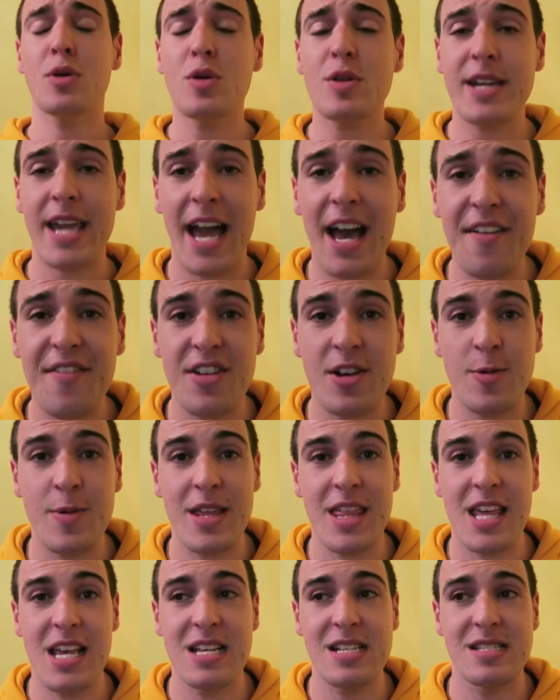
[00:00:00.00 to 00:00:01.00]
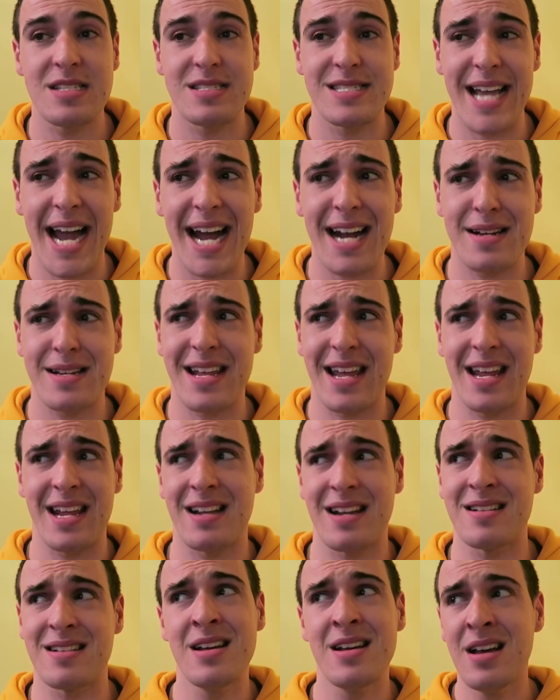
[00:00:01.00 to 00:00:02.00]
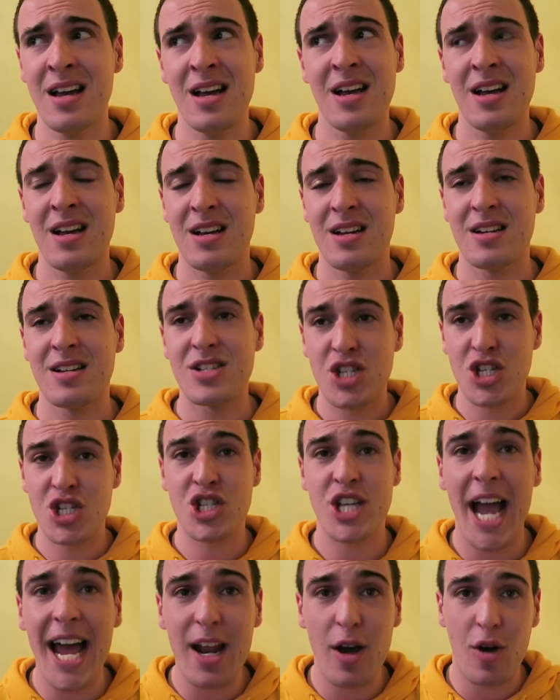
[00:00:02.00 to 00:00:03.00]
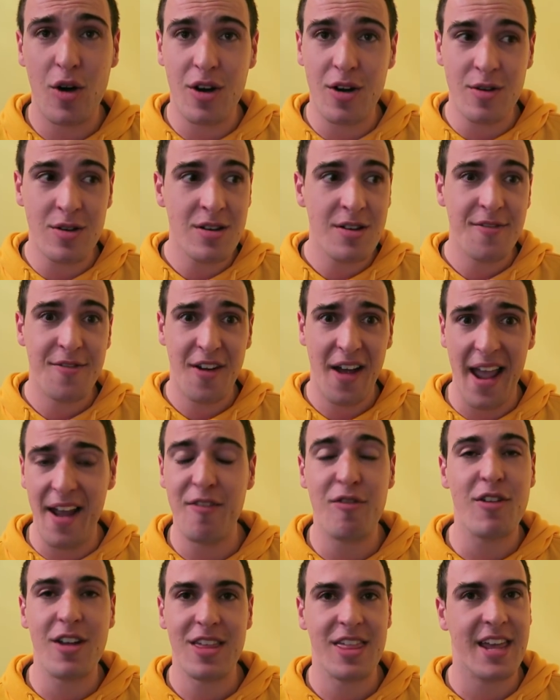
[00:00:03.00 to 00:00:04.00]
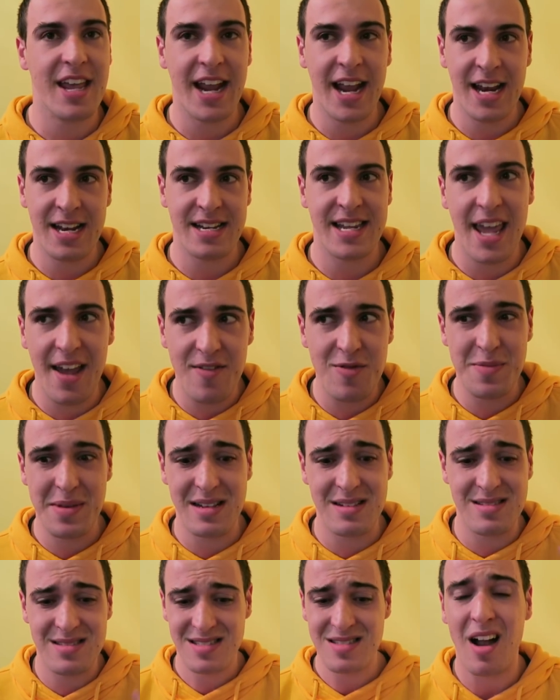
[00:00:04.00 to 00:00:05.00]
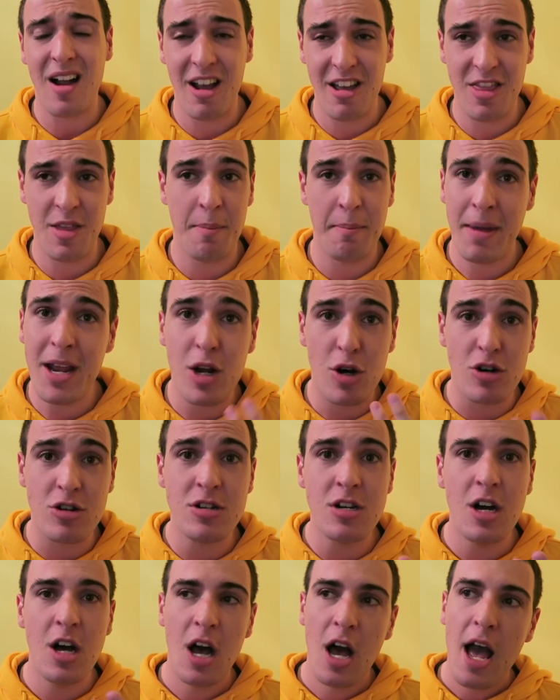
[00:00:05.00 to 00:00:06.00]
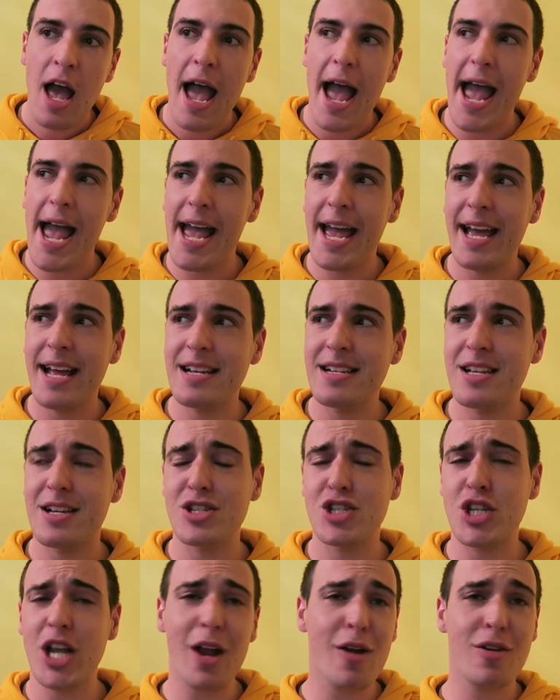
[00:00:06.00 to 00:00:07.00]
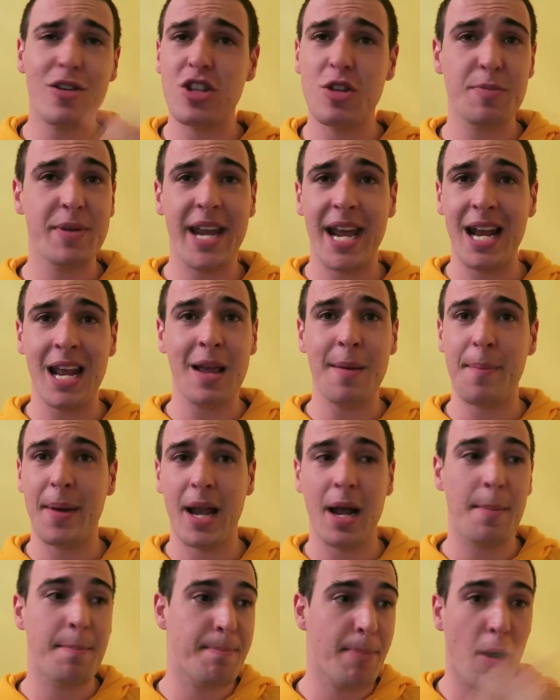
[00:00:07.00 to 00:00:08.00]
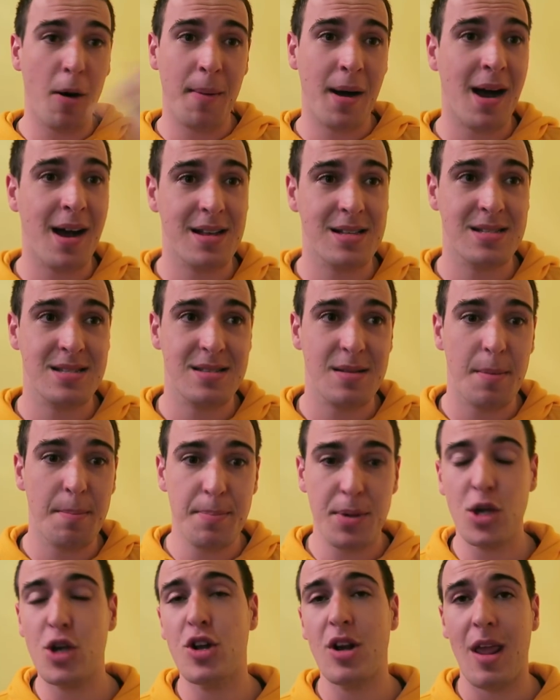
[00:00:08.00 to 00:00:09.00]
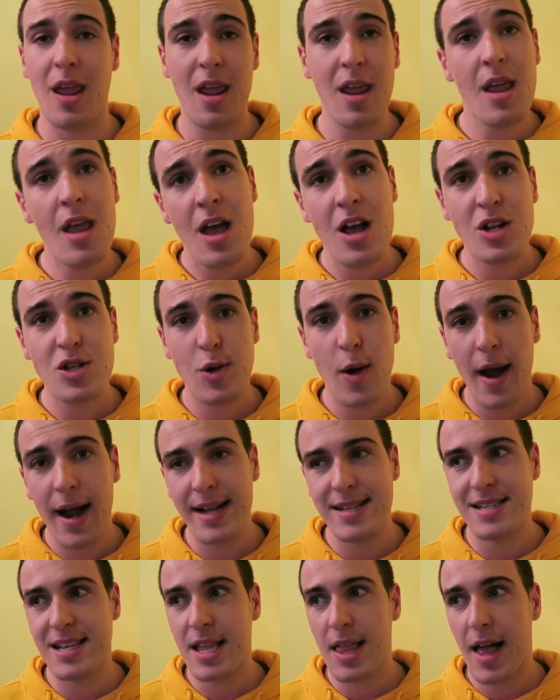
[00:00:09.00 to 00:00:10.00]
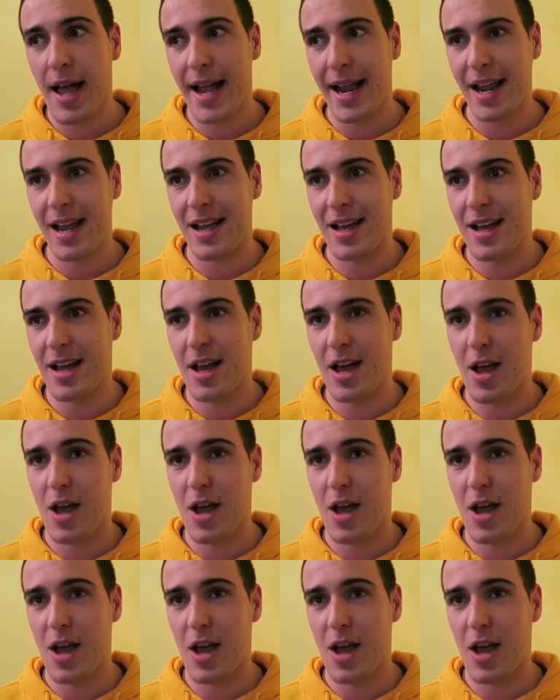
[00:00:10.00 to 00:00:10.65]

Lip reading: with his dad being shat on for everything, and Kevin being stuck in the middle, and Cheryl at the beginning being a bomb-ass beauty trying to, like,